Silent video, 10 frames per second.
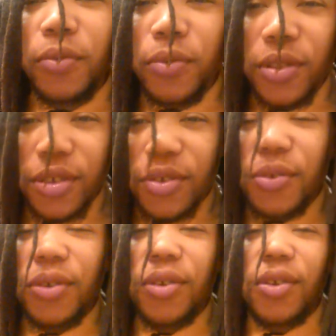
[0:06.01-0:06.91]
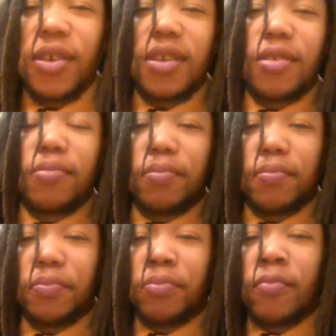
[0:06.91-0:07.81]
what's going on?
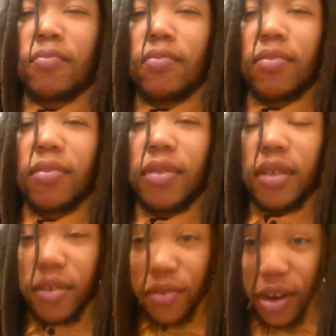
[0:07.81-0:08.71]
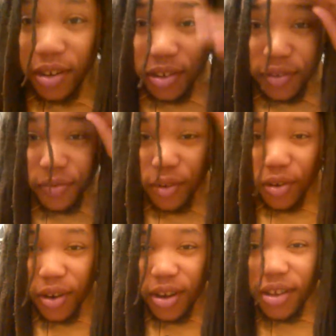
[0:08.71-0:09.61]

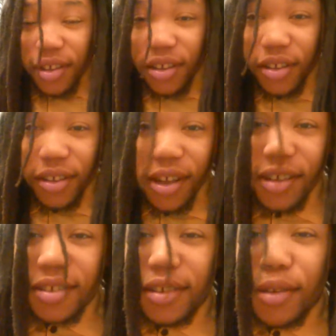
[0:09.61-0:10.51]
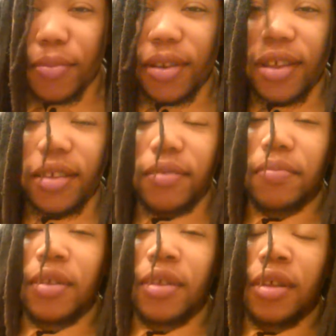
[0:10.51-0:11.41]
Rastafari, assalamu alaikum.
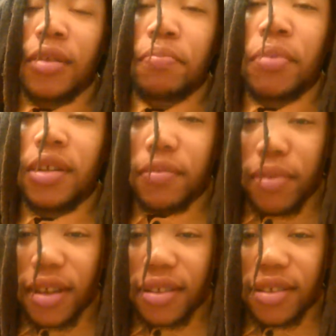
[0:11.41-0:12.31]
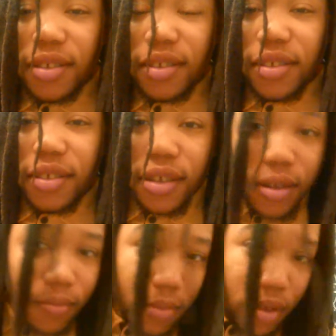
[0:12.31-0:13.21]
Much blessings to